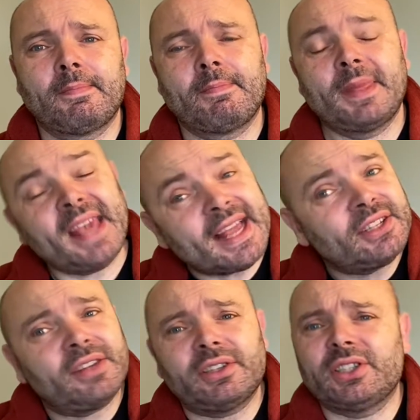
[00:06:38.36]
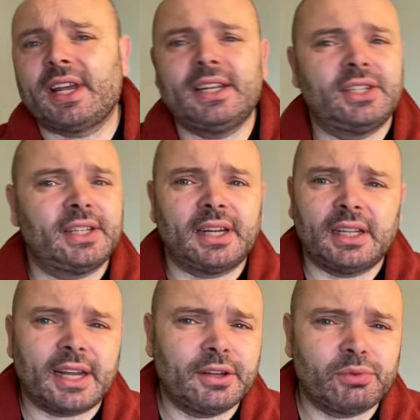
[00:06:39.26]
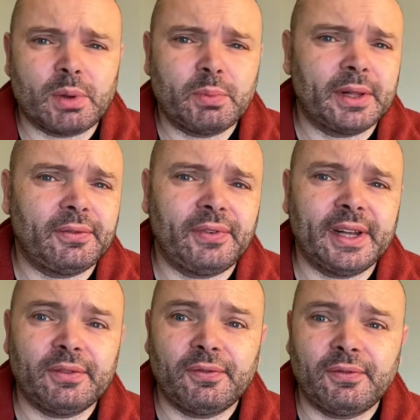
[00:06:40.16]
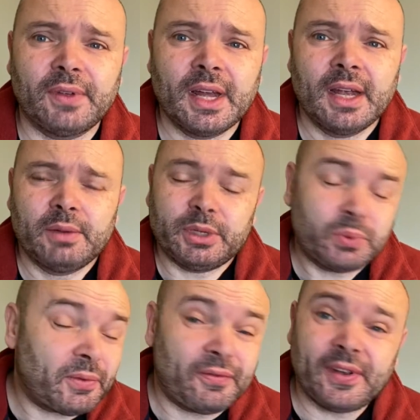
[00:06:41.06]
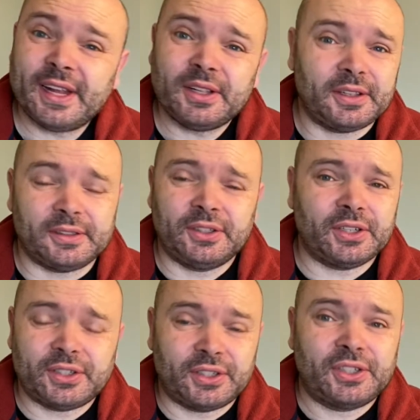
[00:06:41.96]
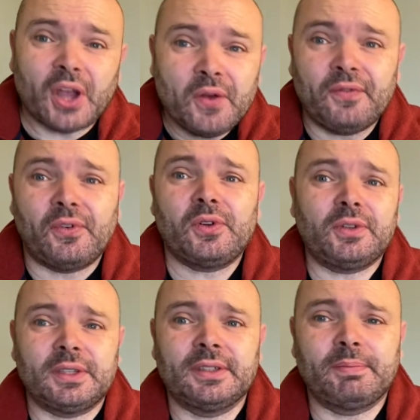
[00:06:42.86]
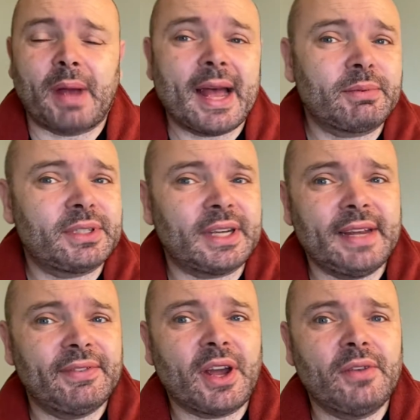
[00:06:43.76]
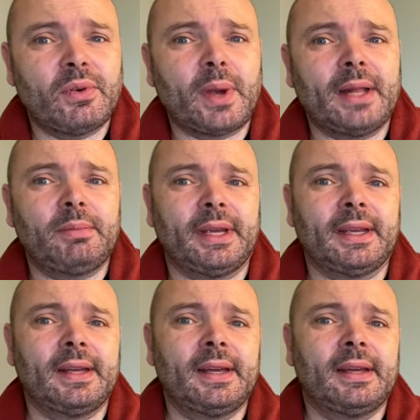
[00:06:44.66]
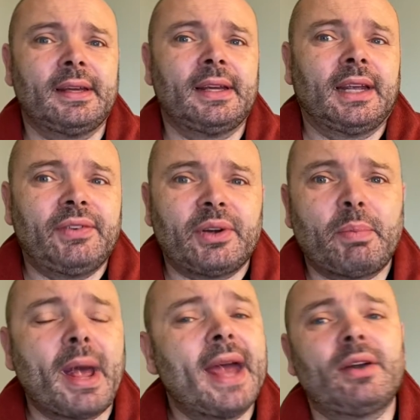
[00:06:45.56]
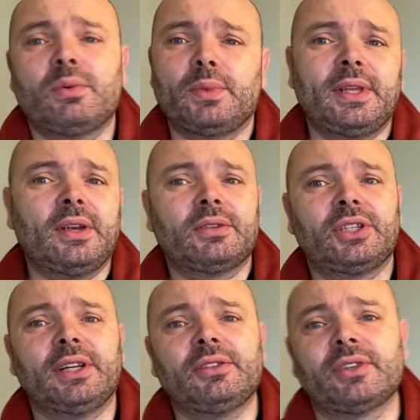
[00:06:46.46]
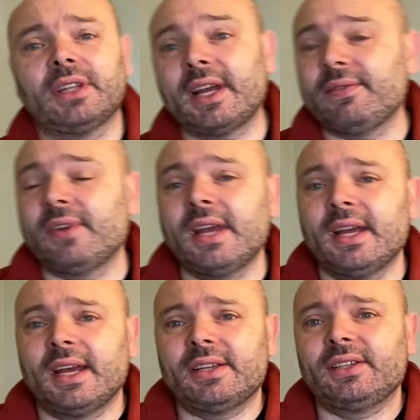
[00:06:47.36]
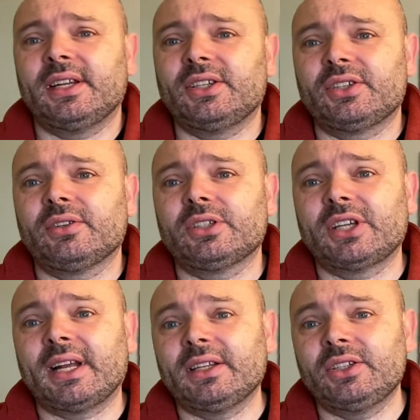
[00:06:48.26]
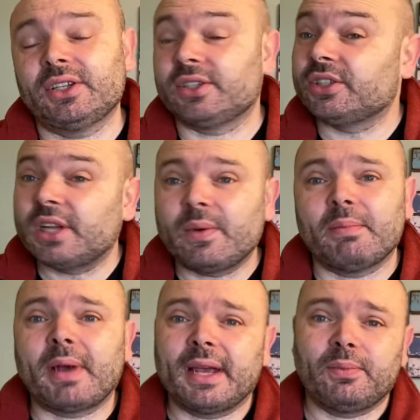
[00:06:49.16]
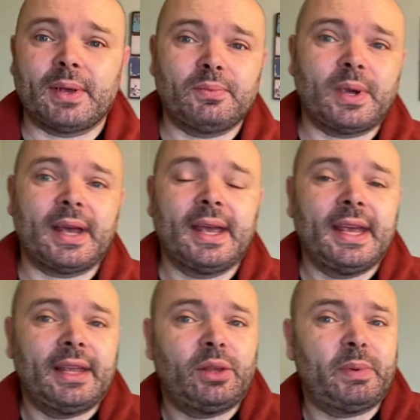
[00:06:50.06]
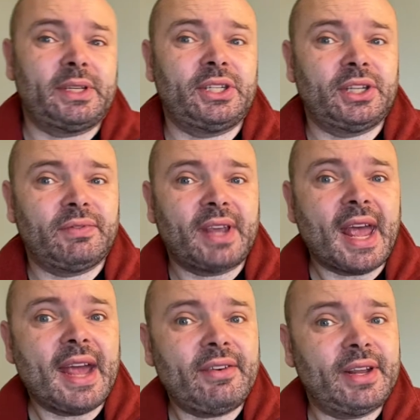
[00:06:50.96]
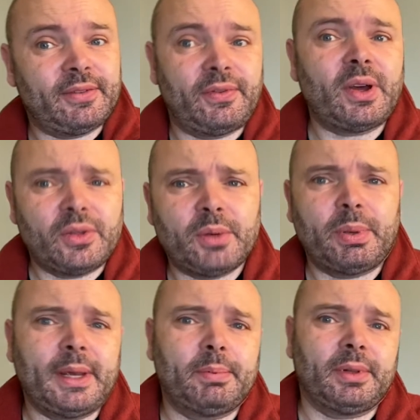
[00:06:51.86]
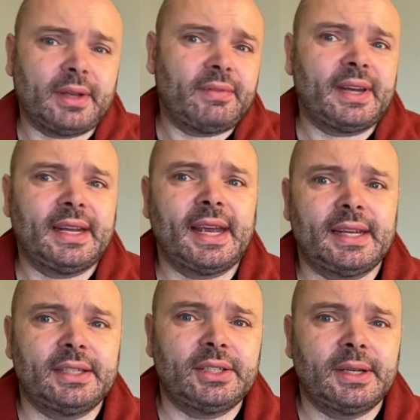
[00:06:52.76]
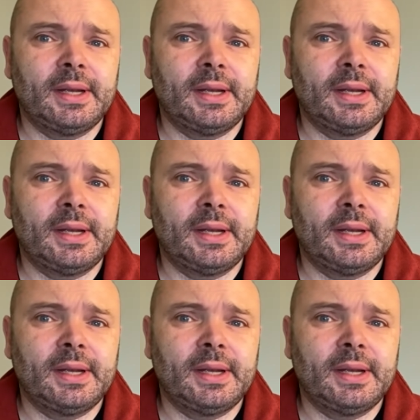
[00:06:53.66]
Yes, there are stages in our lives when which will feel just so full and perhaps even overwhelming. If you're a parent with young children, life has additional challenges, and so it might when we're in the position of caring for other people of any age.